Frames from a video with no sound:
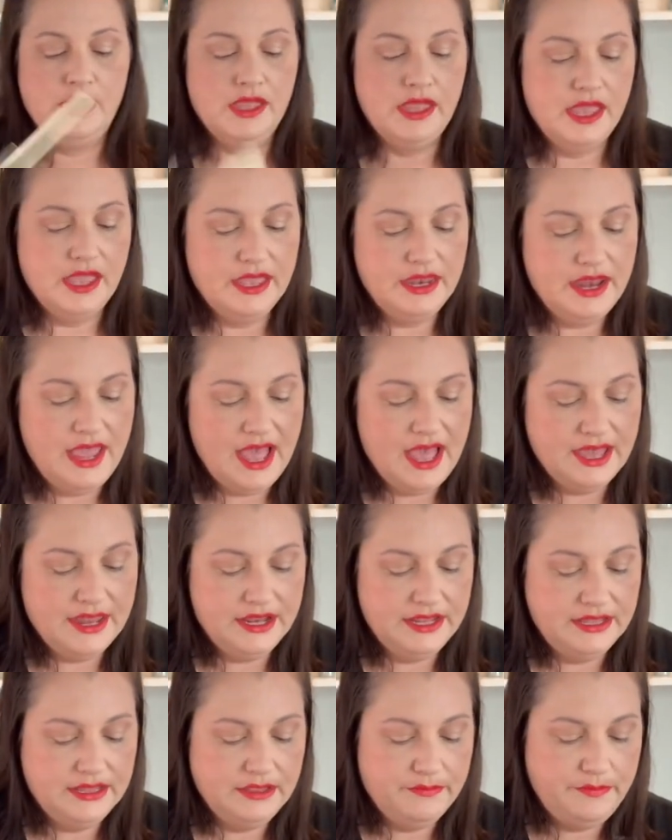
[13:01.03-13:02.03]
and add
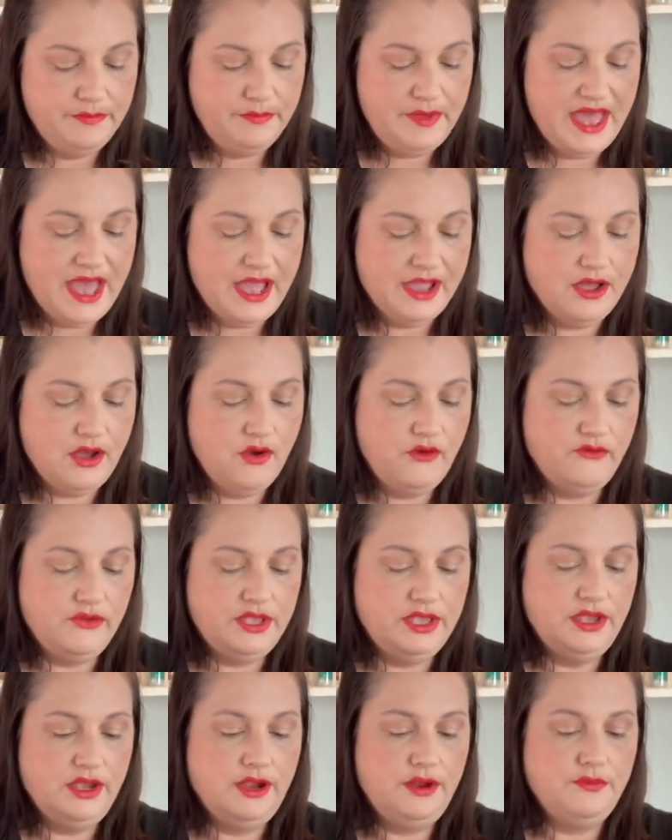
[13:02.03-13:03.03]
in the back over
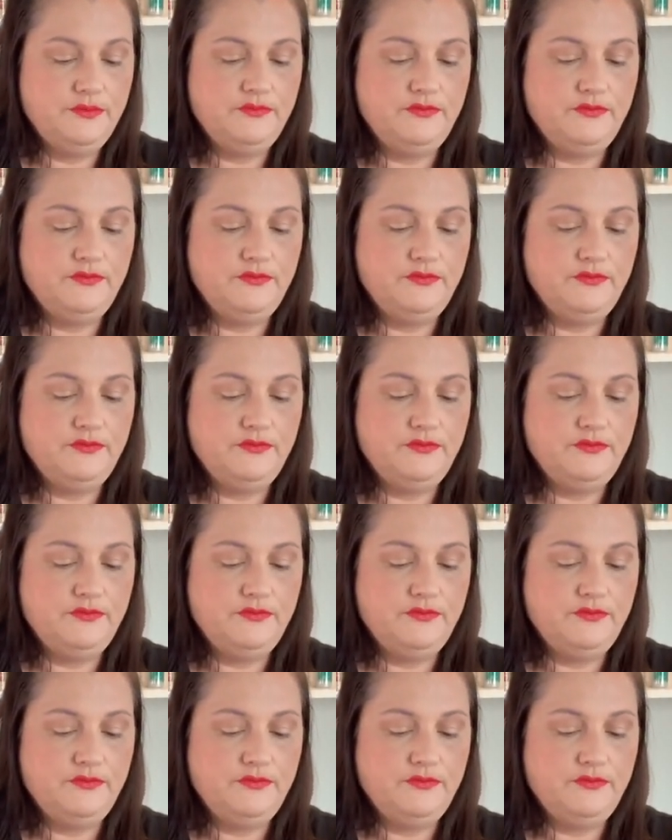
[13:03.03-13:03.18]
here.